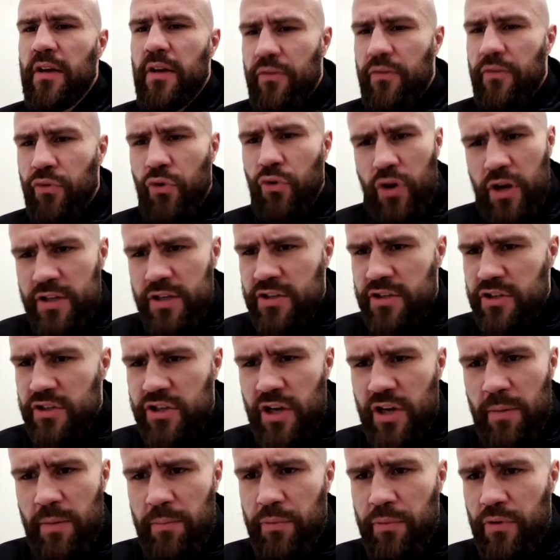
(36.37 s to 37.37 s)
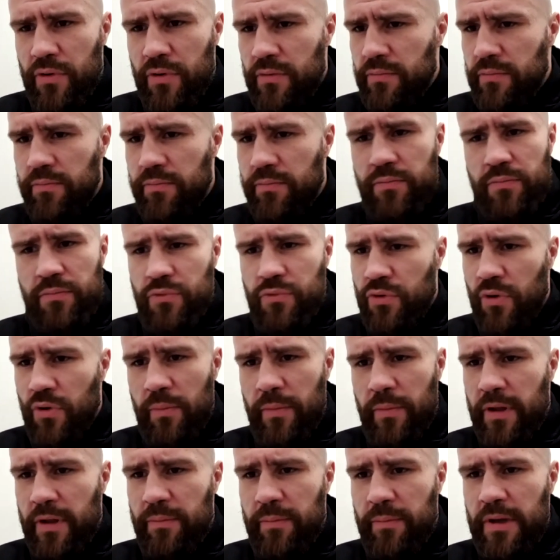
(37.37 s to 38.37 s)
Fury is a champion, no
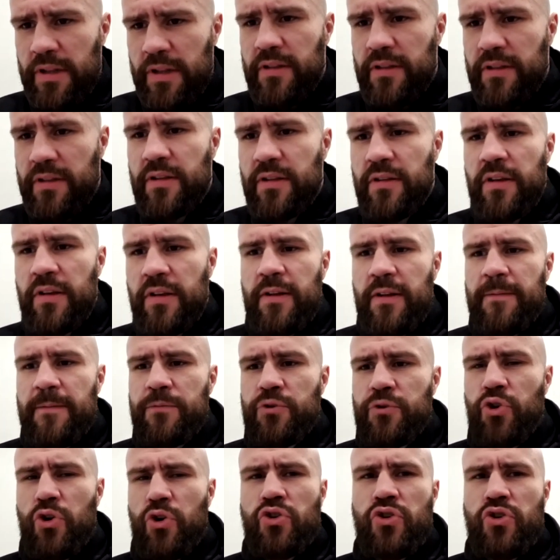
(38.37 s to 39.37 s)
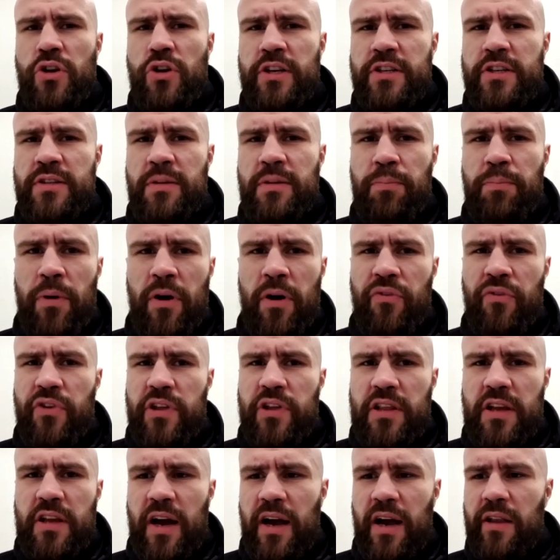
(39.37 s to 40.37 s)
matter, but Joshua is the perfect
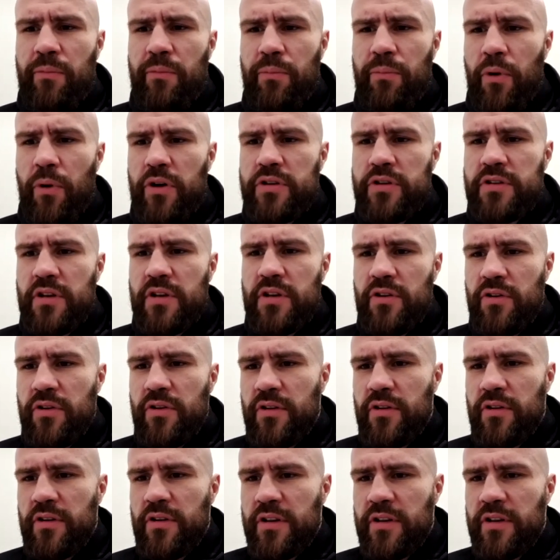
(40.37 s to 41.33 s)
kind of boxer, you know.